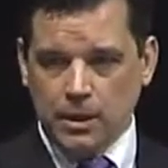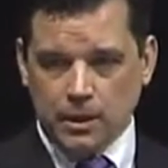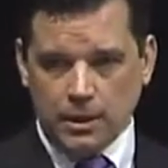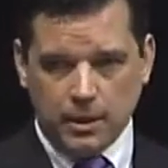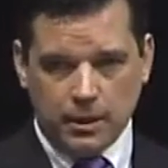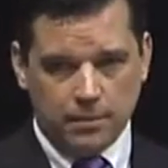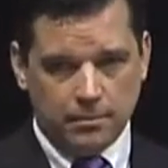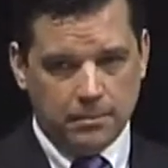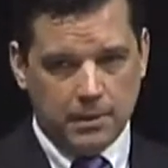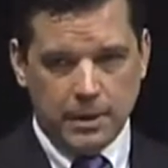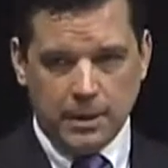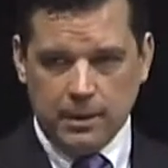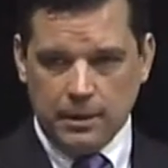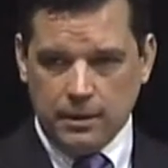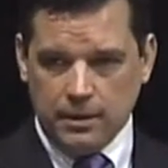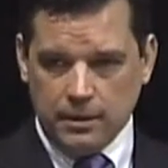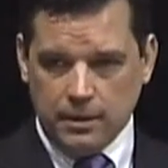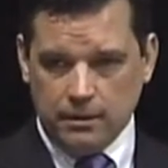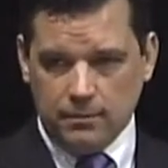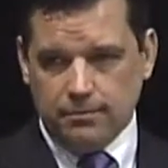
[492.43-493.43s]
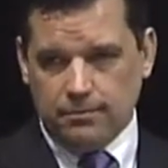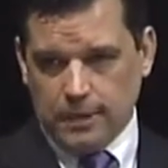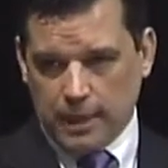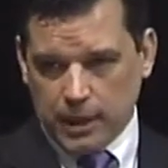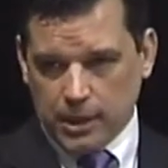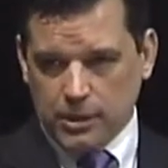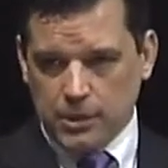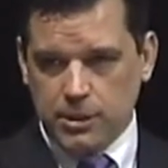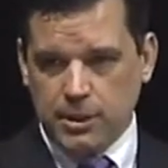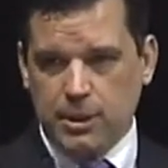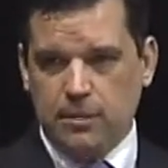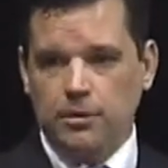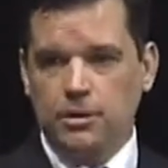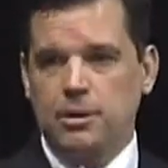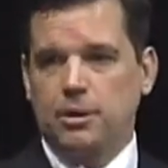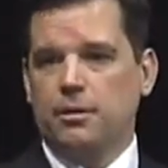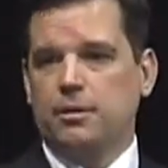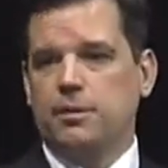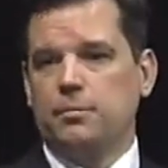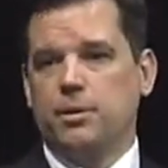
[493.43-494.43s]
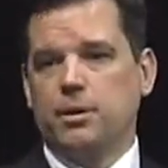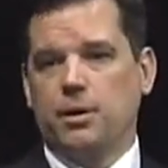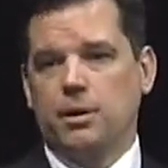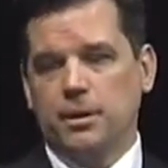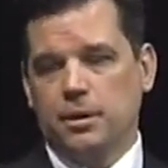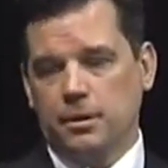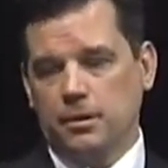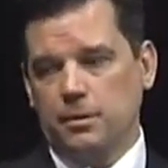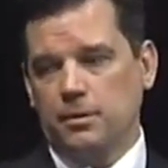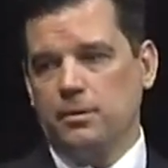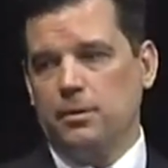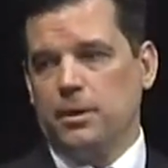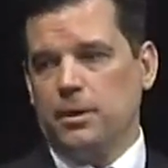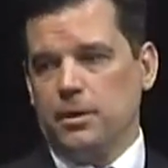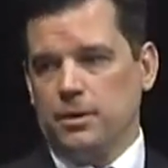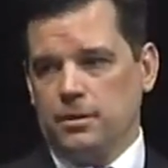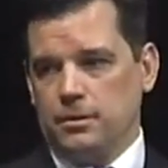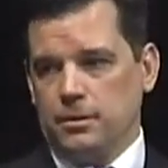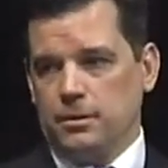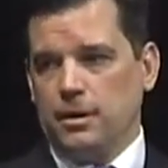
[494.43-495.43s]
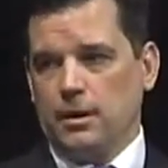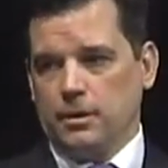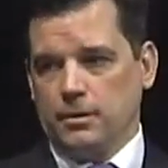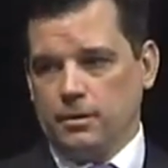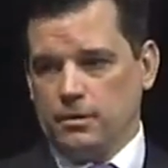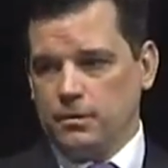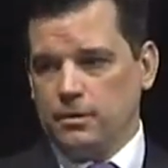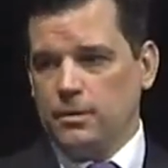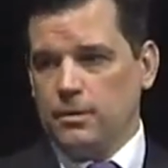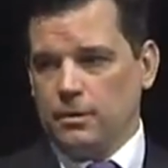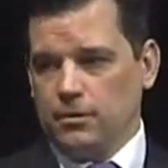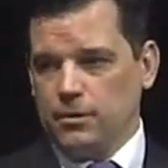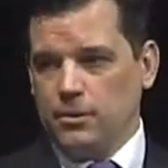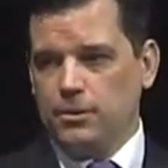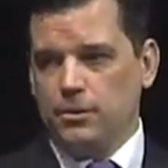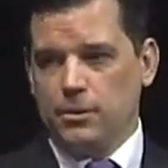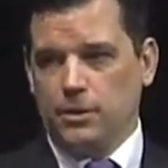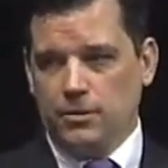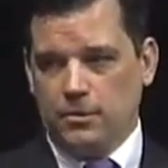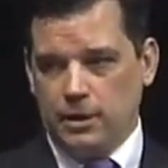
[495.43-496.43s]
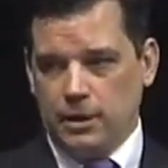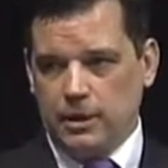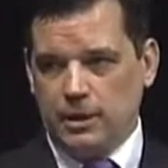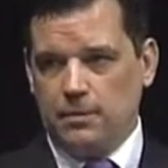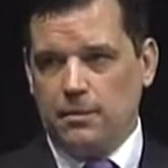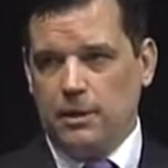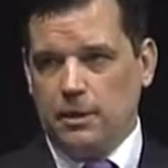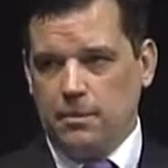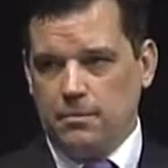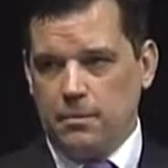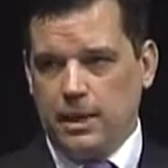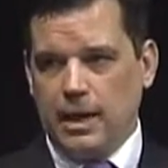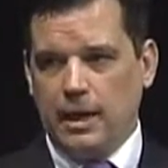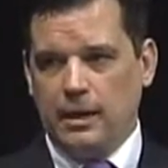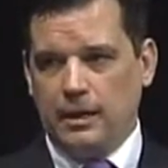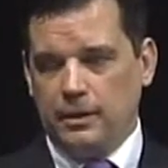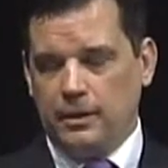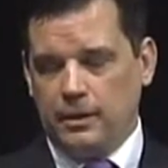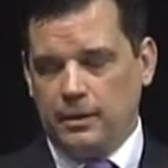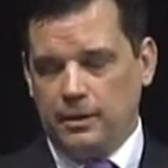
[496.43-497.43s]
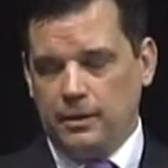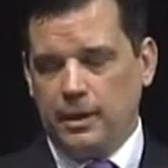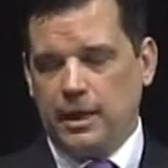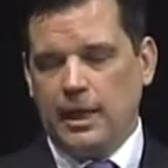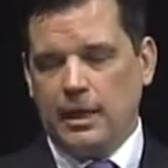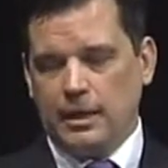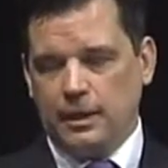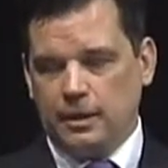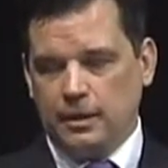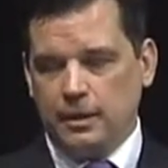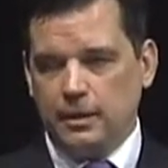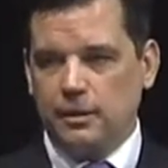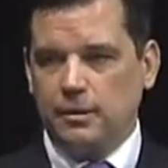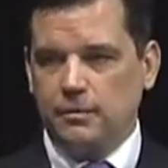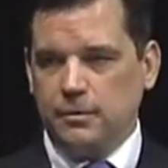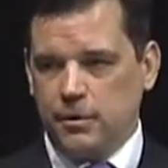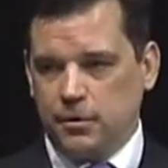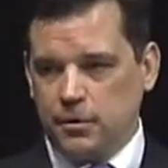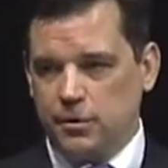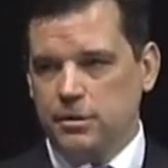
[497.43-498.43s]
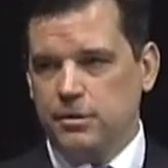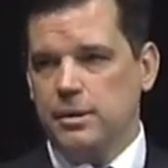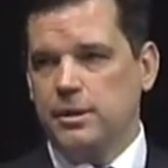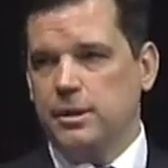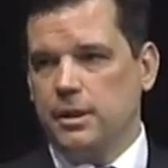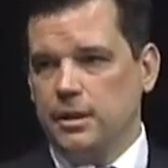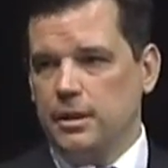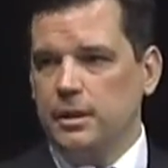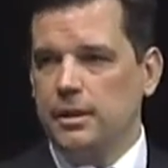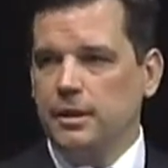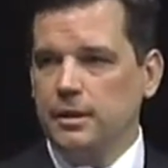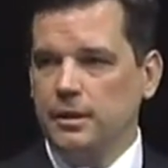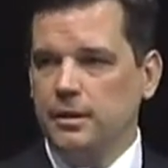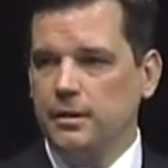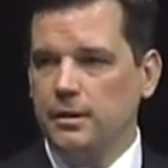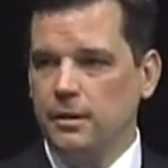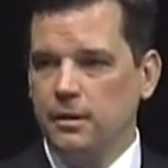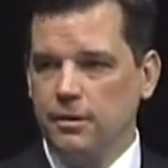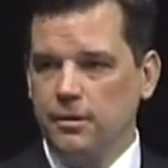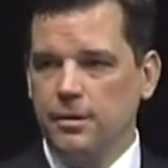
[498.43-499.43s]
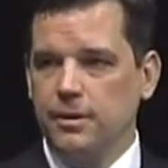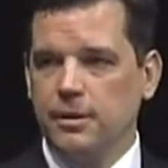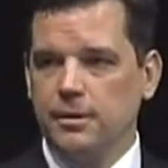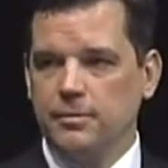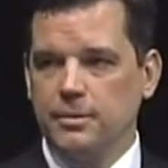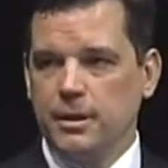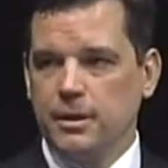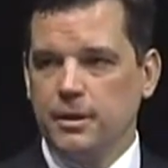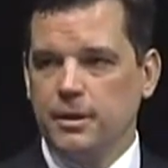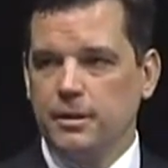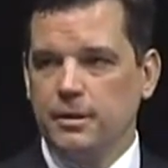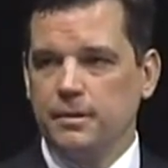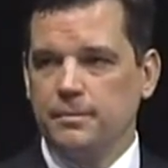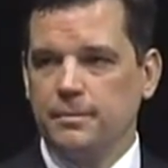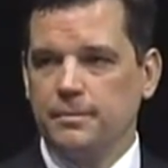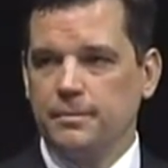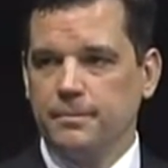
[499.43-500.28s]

in English Language Arts, but also to a degree in math, in science, social studies, and other subjects.